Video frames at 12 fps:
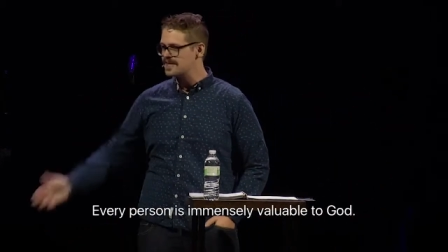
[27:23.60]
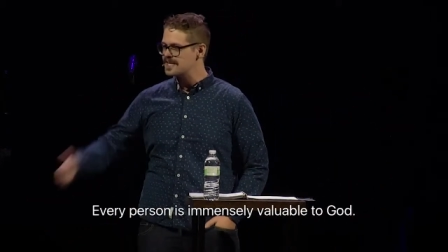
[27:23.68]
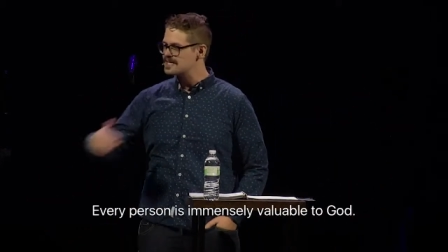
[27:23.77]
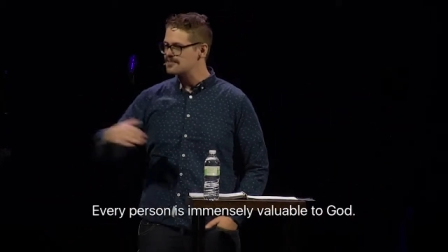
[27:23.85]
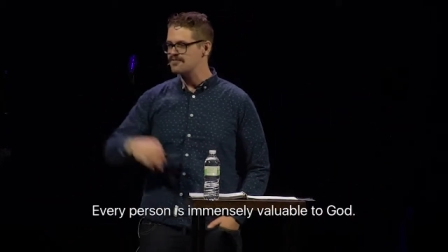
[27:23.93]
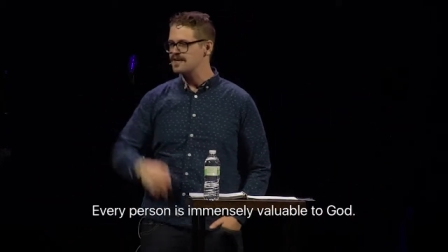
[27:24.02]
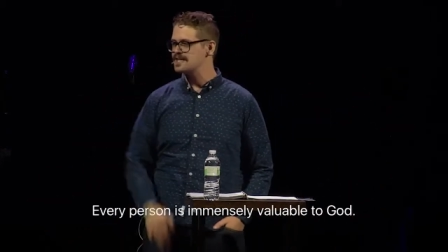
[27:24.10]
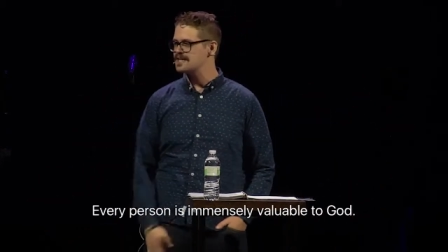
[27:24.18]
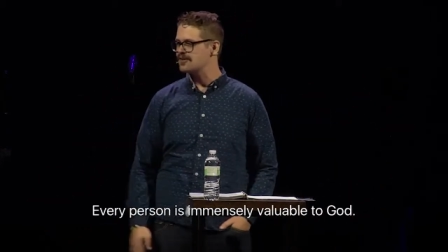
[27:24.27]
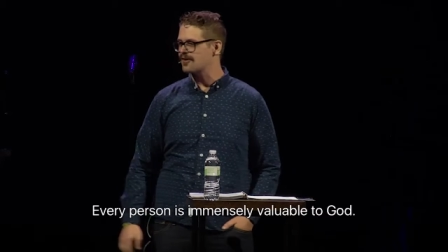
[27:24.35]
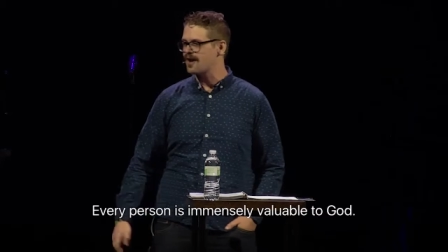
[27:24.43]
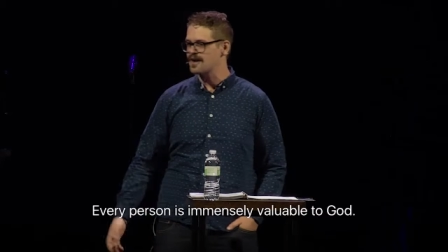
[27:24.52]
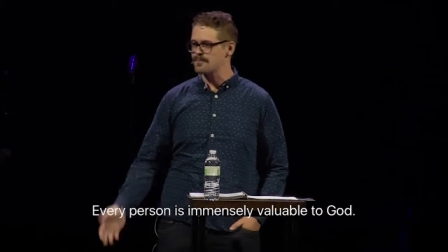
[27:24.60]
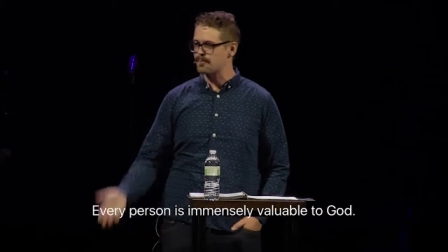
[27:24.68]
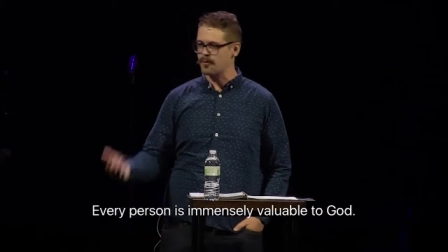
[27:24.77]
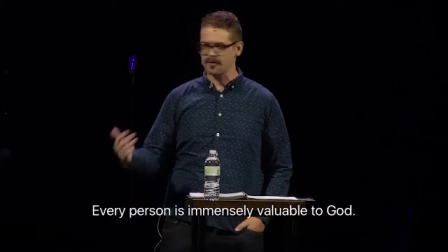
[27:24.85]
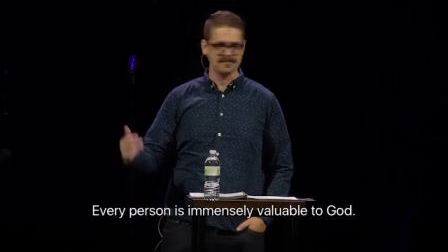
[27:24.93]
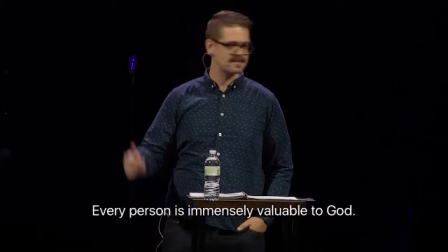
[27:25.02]
inconvenient, or
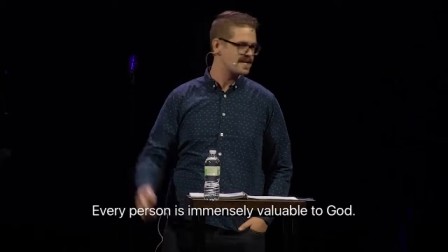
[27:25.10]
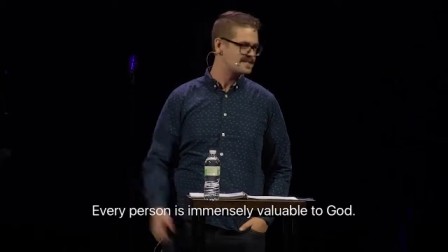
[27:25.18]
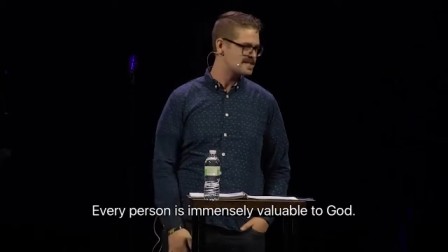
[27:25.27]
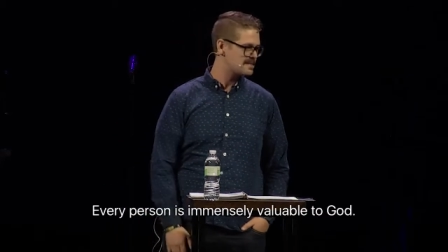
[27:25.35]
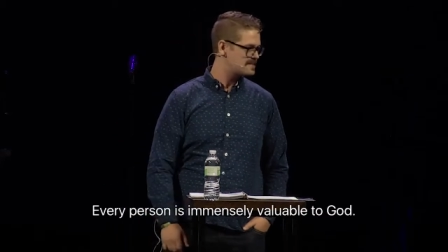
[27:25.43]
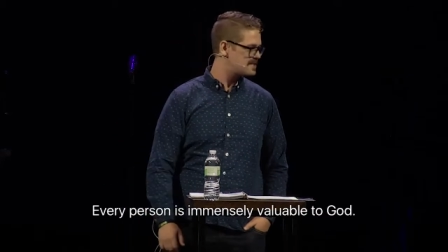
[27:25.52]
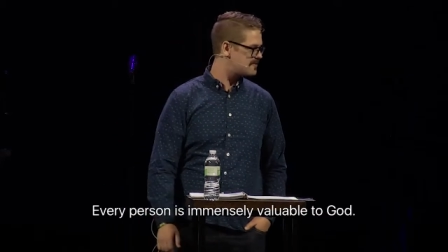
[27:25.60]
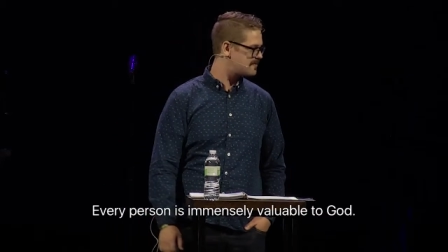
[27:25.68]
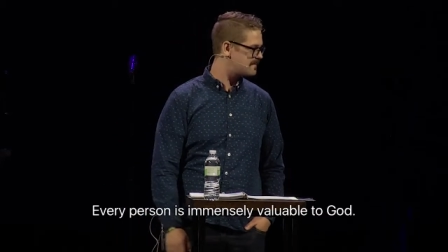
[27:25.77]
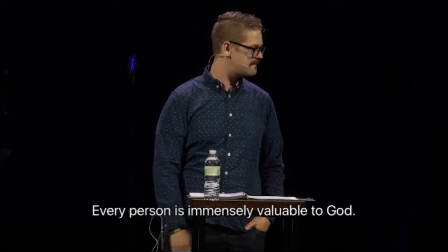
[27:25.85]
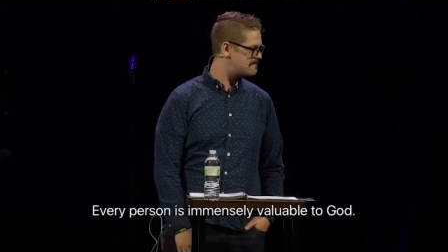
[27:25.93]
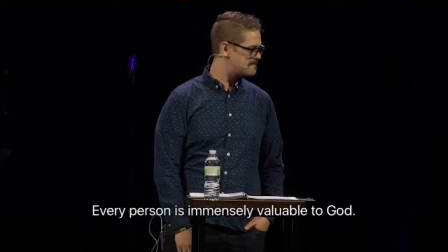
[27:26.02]
unimportant they seem to you.